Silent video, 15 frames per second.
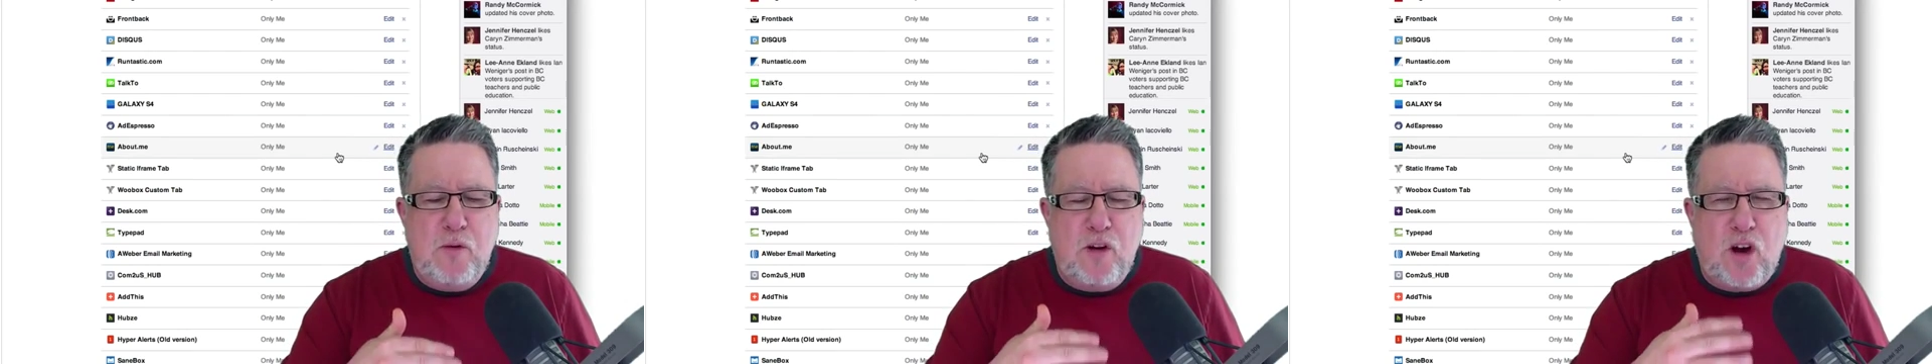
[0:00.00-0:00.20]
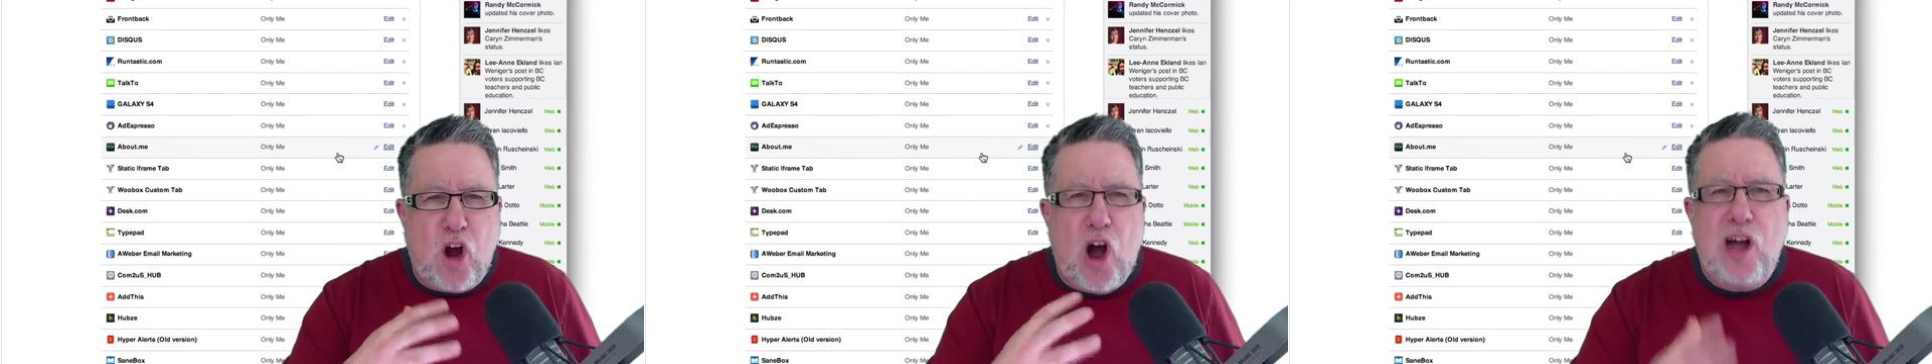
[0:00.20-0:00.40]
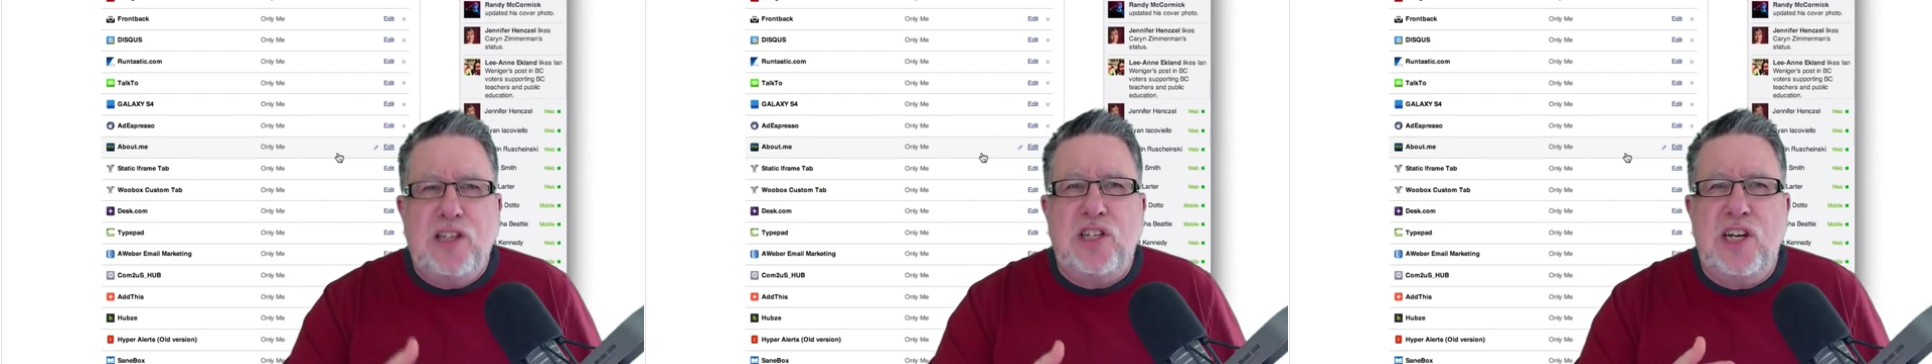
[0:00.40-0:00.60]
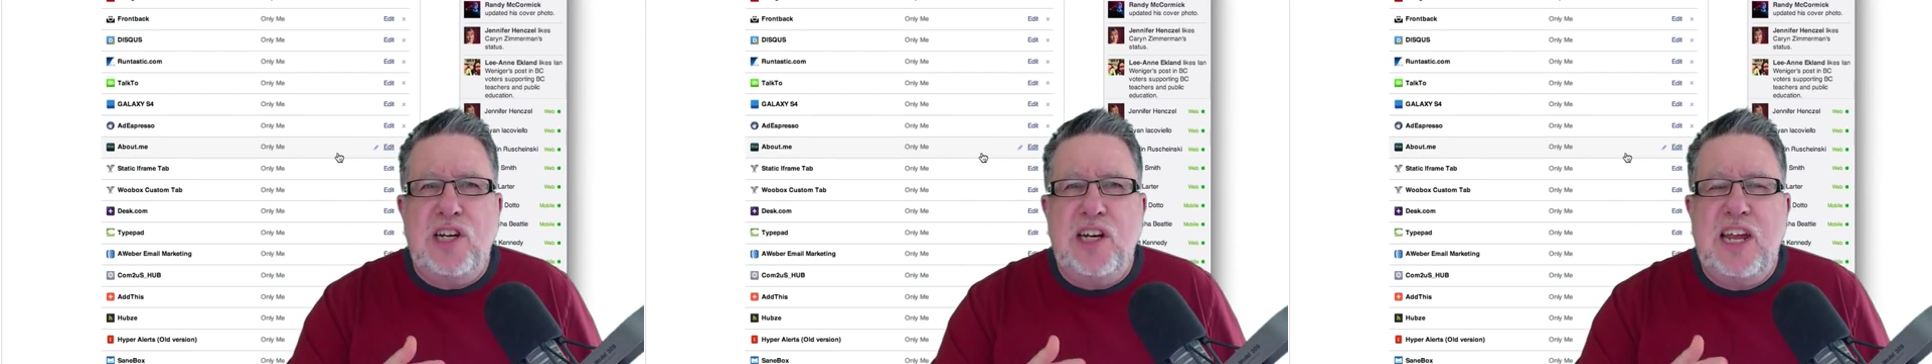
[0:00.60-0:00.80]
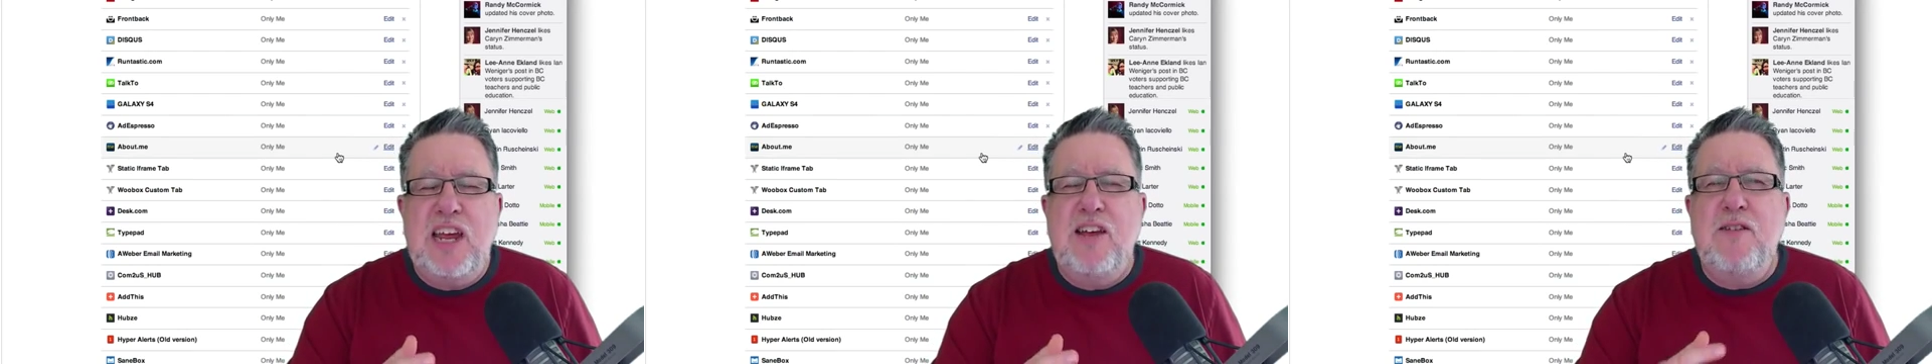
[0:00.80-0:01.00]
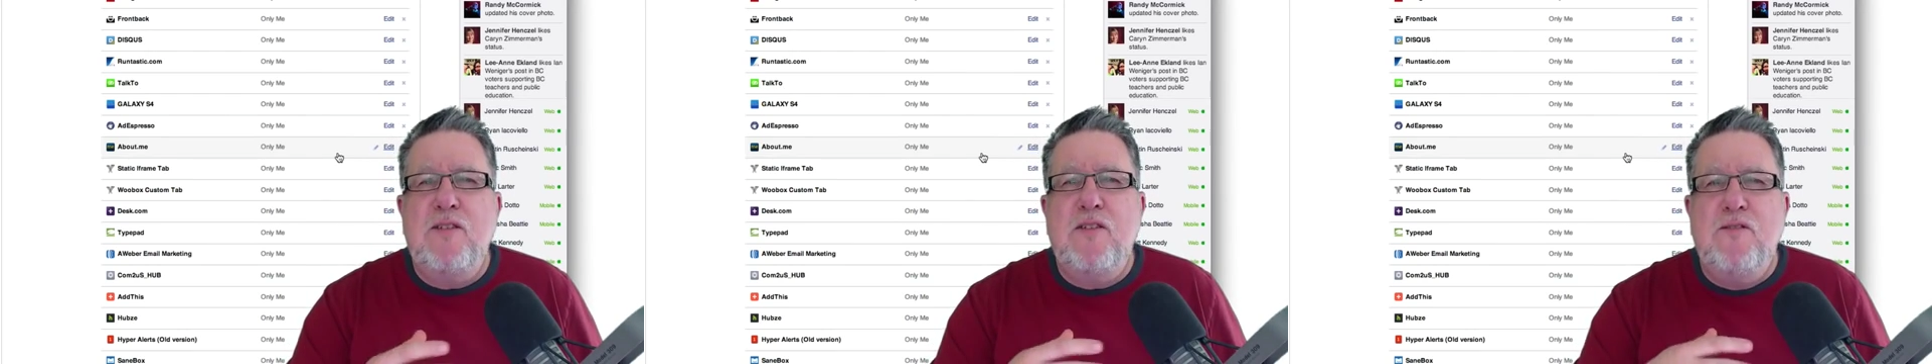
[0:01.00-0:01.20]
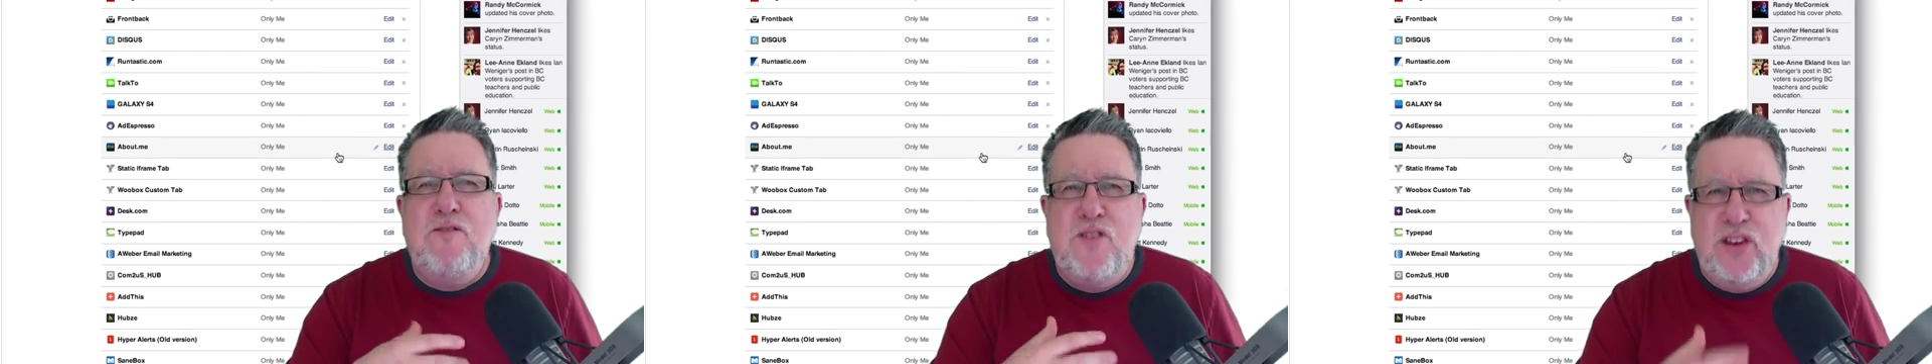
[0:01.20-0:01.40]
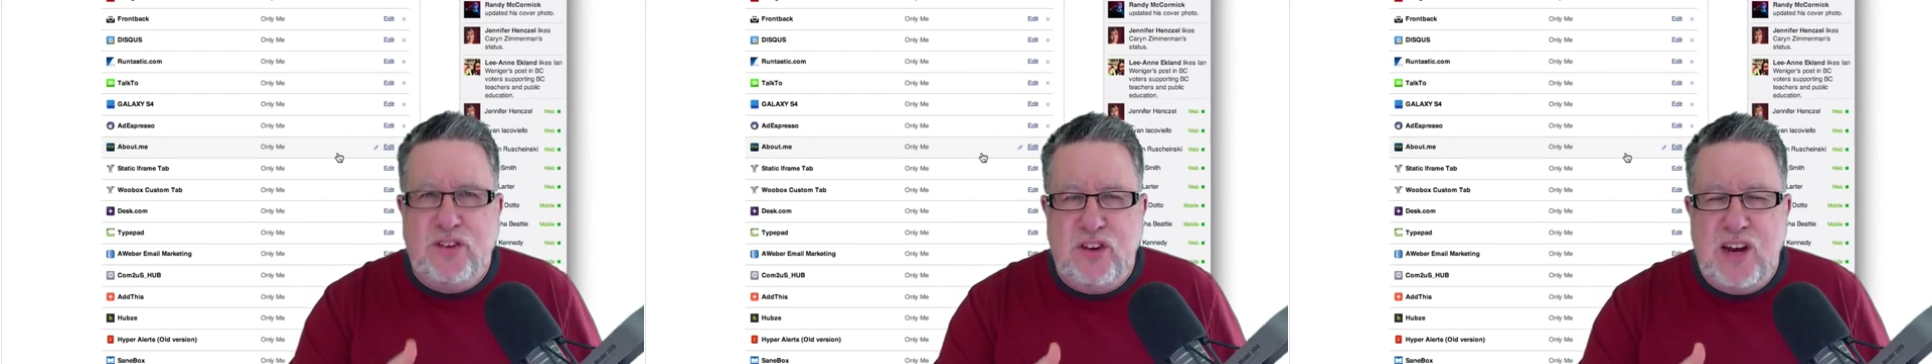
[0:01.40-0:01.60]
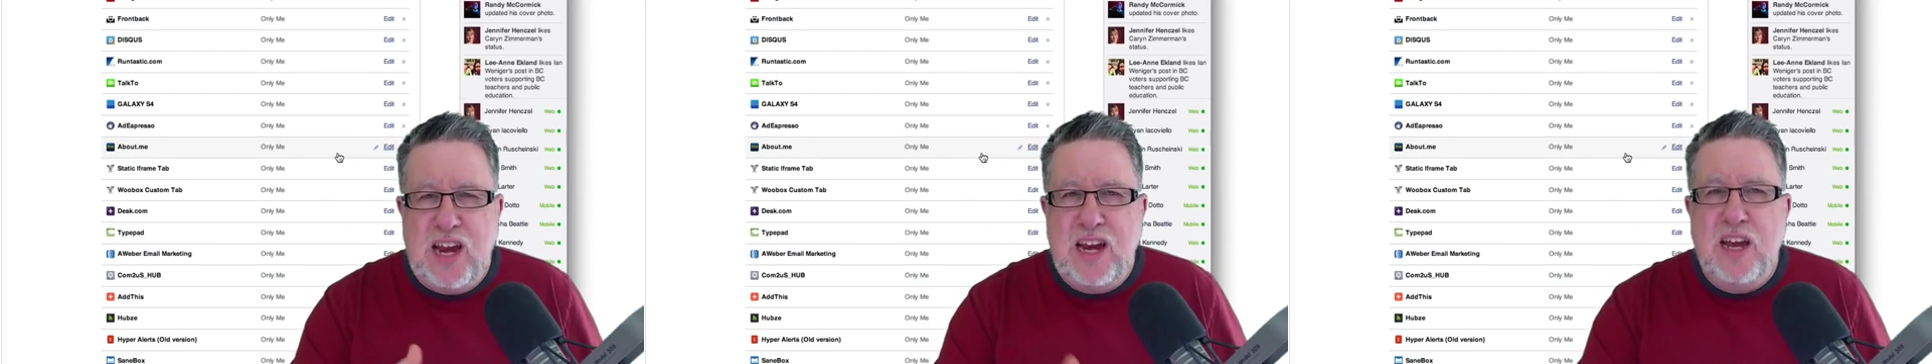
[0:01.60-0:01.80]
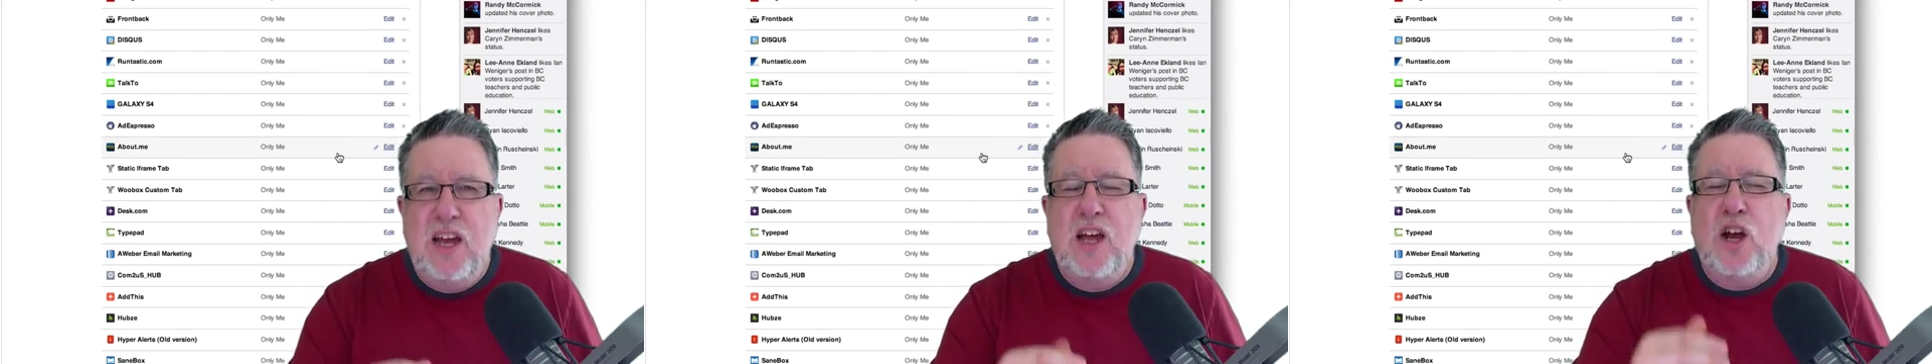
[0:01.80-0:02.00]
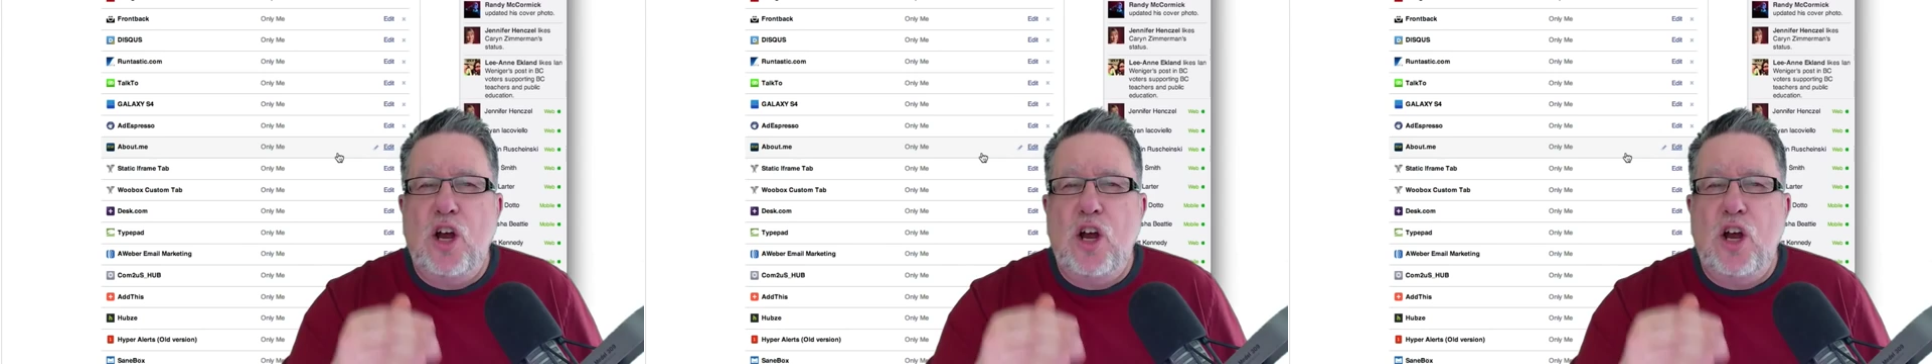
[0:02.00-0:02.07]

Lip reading: constantly visiting,